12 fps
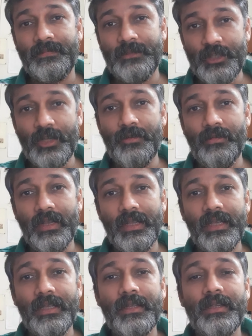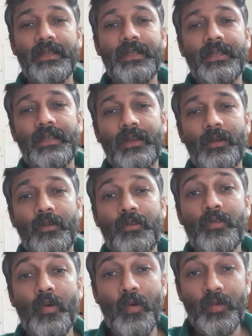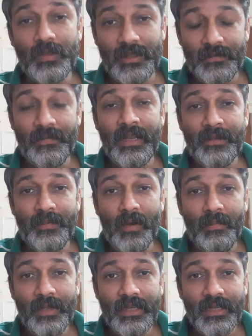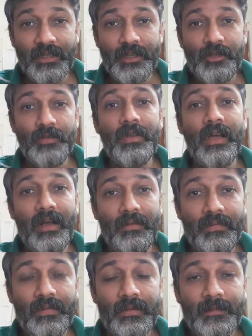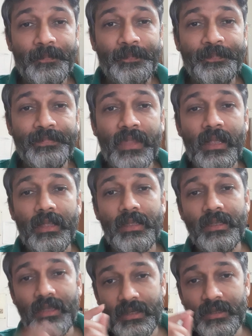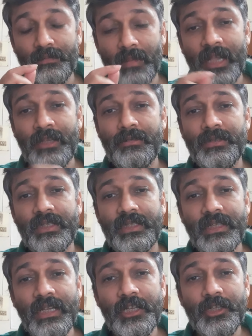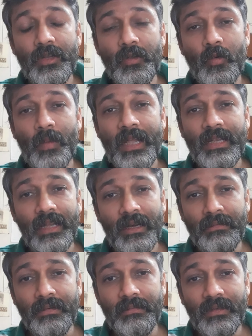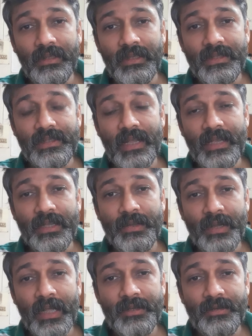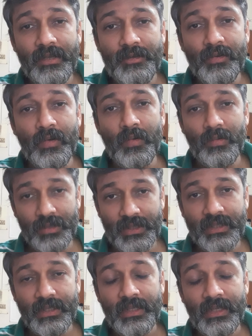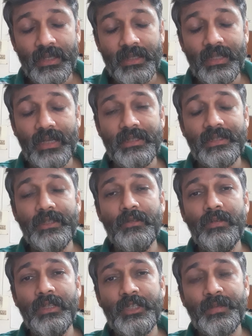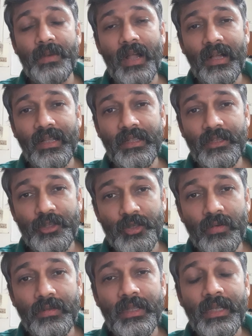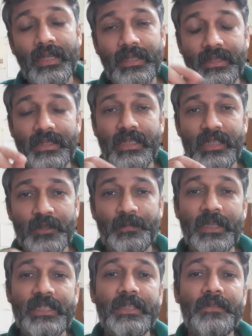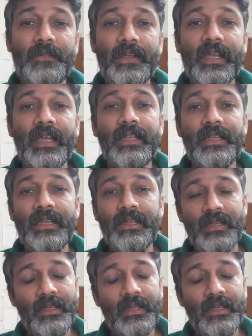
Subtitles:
generally, rose very prominent to love. Here a minor distinction, oh my love is like a red rose that is newly sprung in June. This is specifically